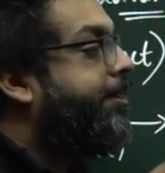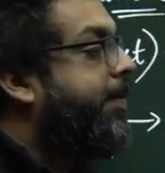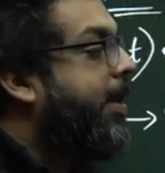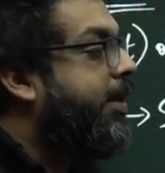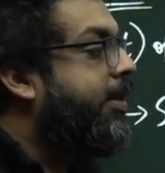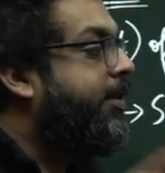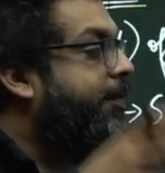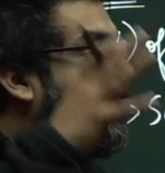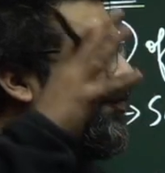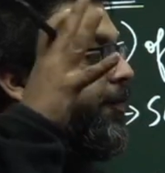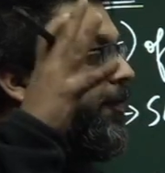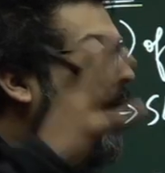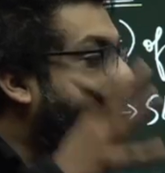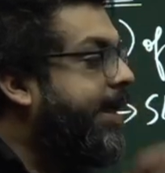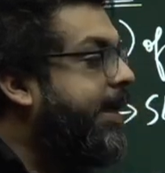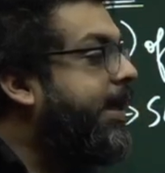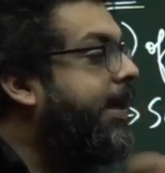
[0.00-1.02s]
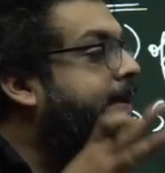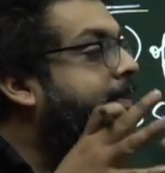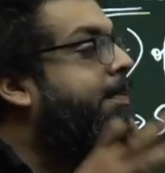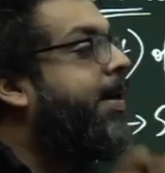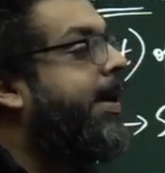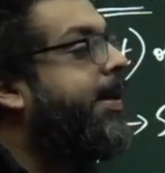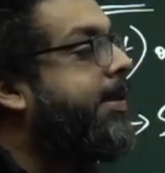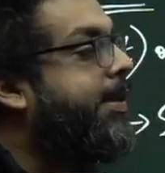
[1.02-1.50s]
the final
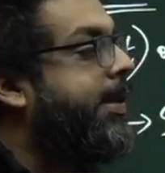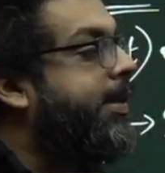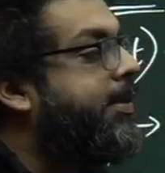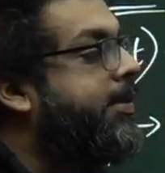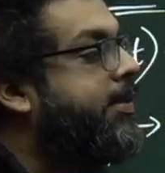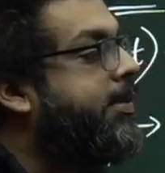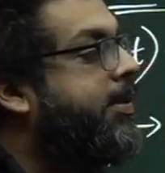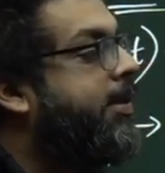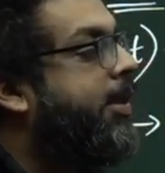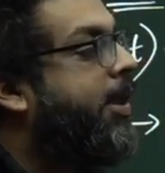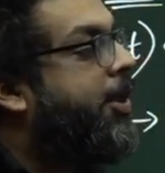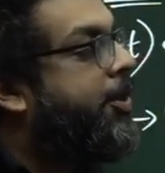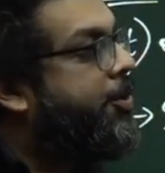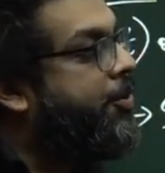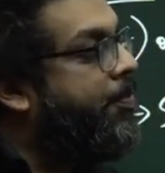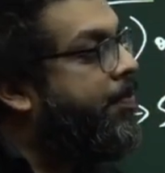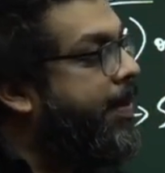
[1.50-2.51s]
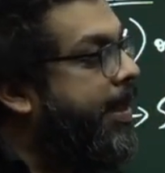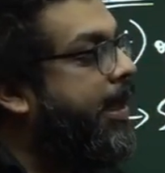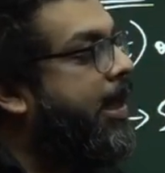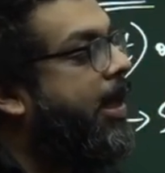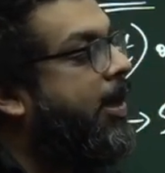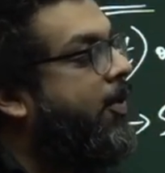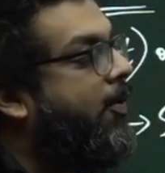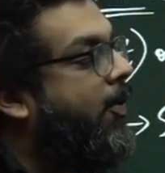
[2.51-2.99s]
mandate to make
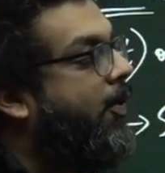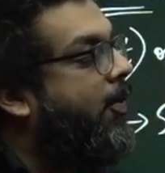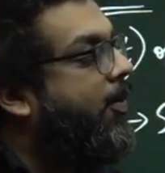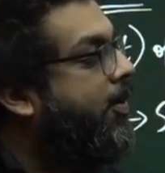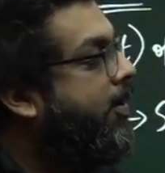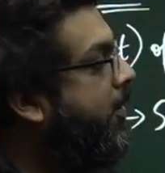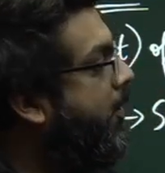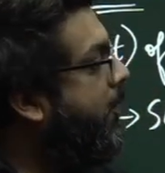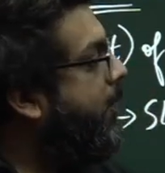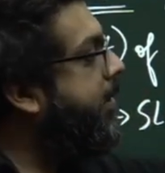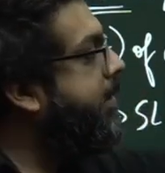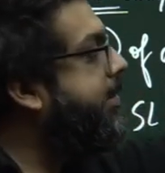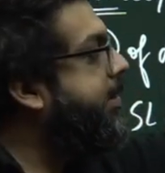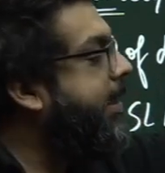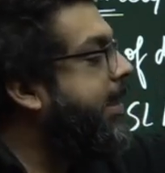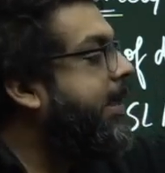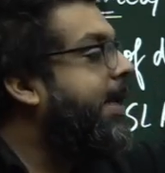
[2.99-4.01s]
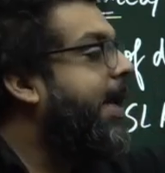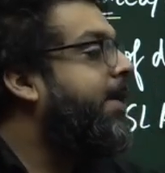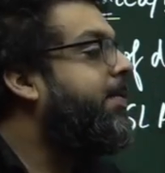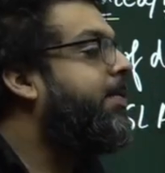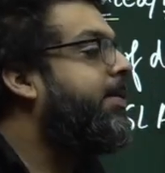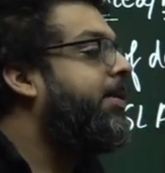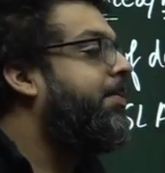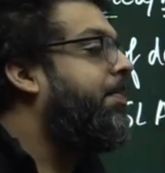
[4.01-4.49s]
a law will still lie
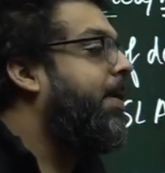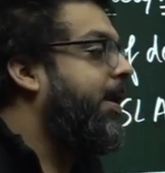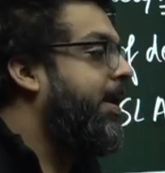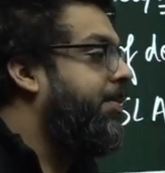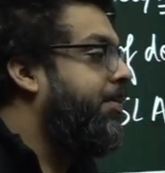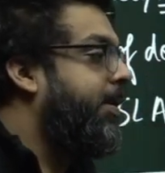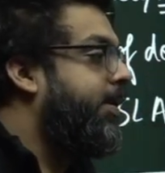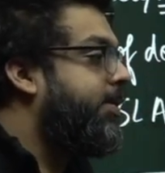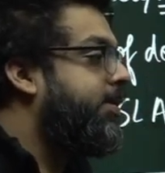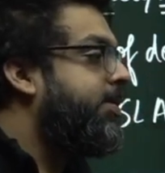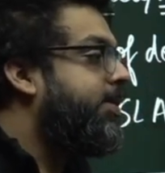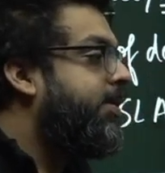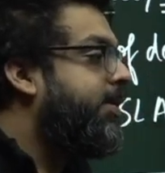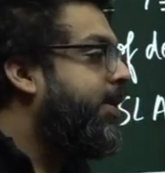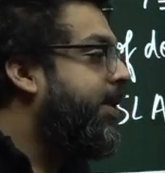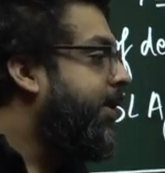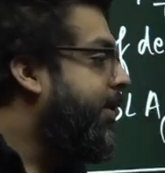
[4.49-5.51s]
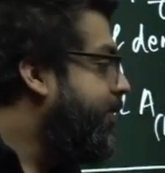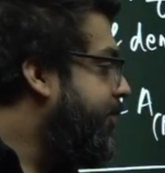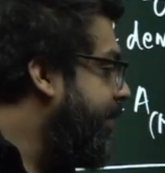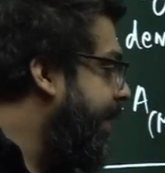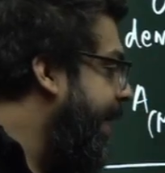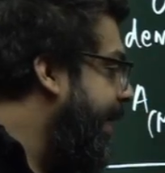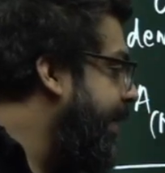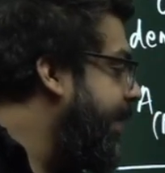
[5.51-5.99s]
with the parliament. So
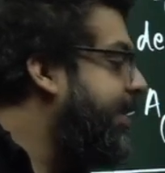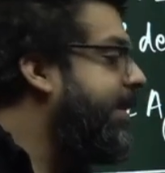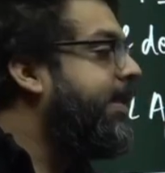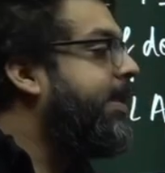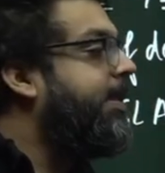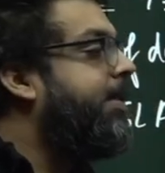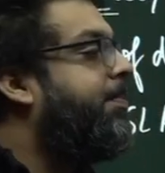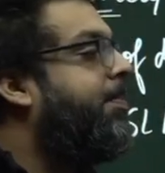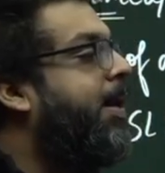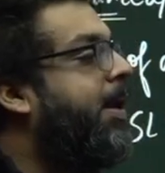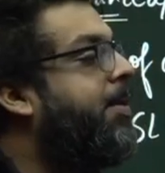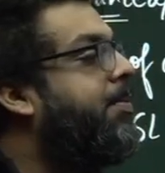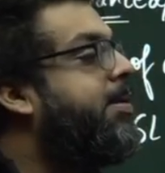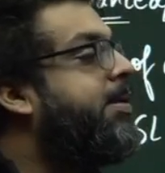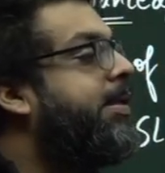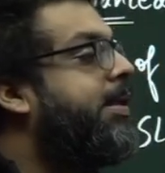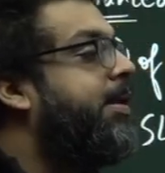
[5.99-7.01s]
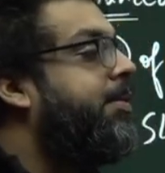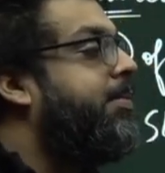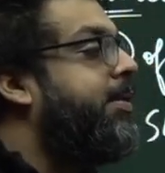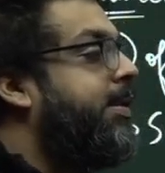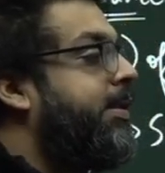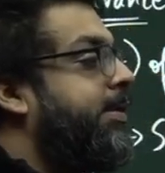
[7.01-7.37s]
anything that the parliamentary committee